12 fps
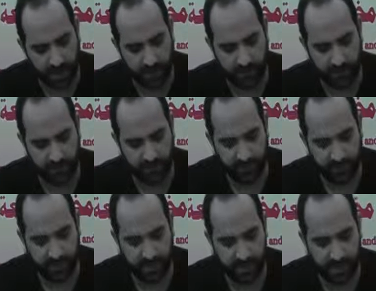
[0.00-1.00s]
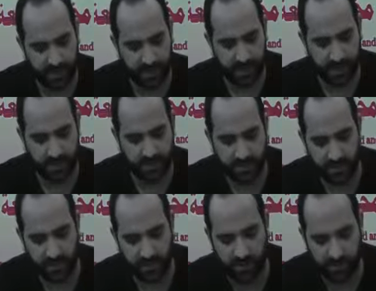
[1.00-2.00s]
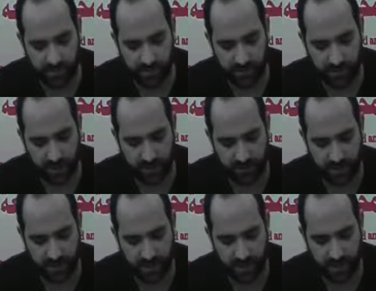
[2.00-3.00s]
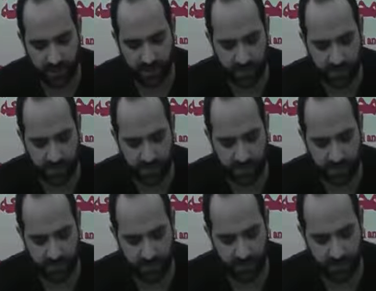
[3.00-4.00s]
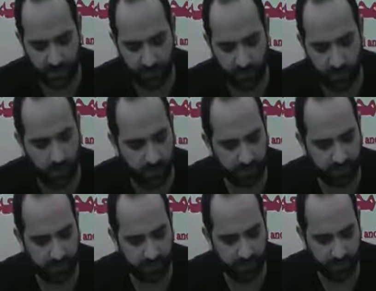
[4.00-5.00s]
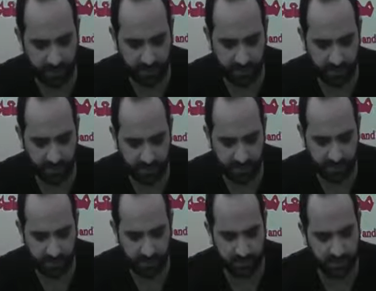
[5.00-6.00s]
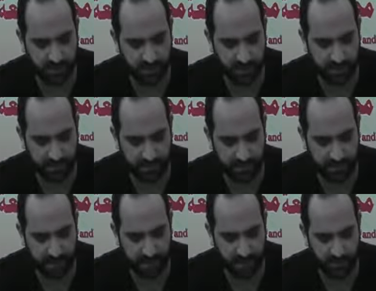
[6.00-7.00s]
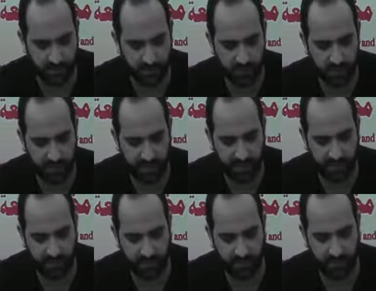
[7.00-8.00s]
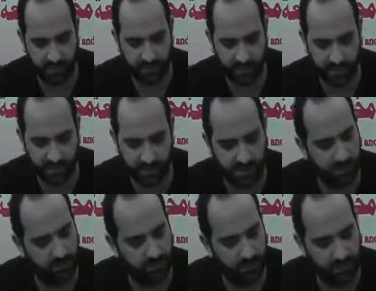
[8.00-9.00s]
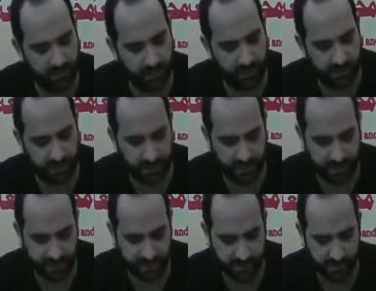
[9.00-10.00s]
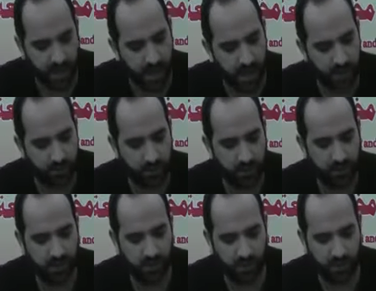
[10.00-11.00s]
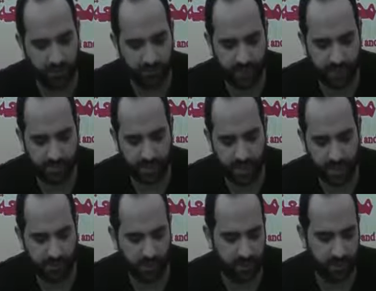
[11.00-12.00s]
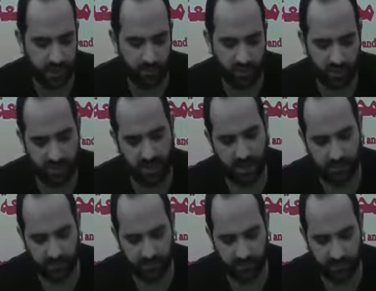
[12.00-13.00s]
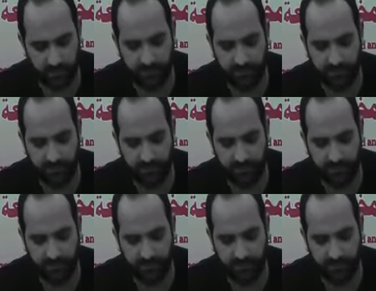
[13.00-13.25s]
Reviewing the lives of prophets and righteous people, one finds that they used to diligently make use of the available means in all their affairs. Prophet Noah, peace be upon him, was a carpenter.